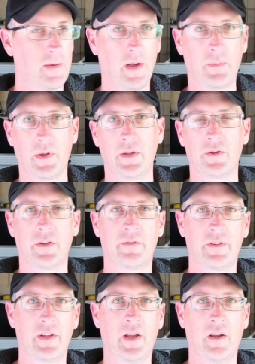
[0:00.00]
Hope you enjoyed the
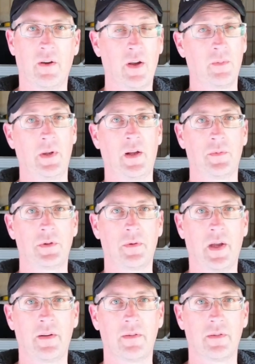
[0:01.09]
video. I hope it helps you
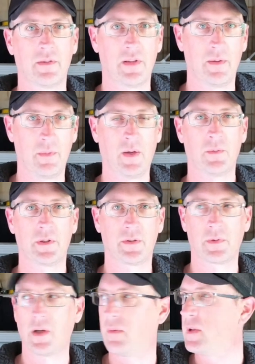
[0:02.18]
out. Hit me up with
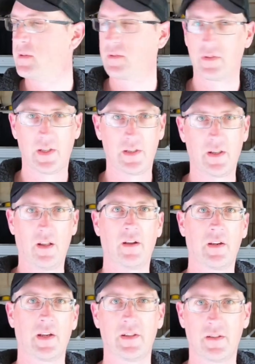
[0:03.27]
some comments. Hit the
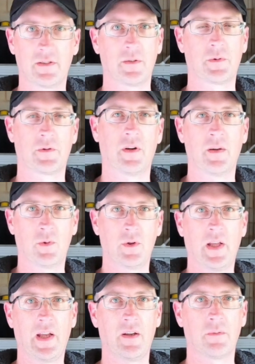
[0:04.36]
like, hit the subscribe. All
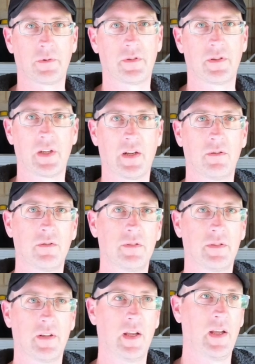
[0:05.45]
that helps the channel.
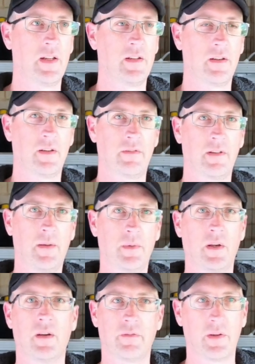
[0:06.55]
And uh, let me
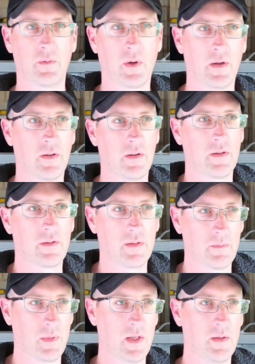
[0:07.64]
know if you want
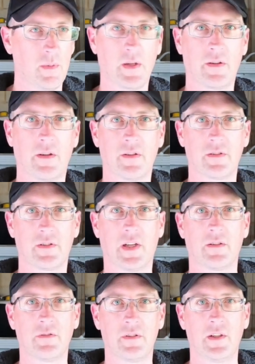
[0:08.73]
me to monetize the
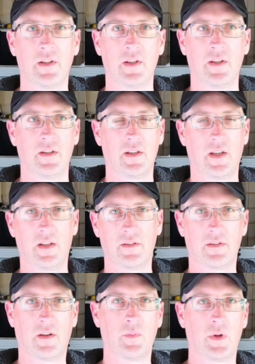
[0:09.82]
channel and
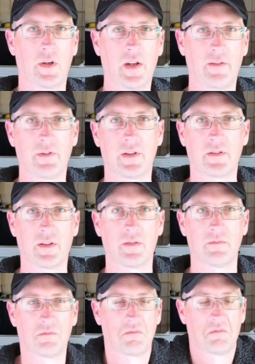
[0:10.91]
start putting adverts on.
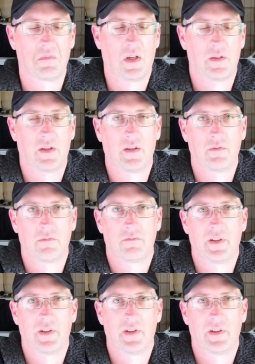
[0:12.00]
I don't.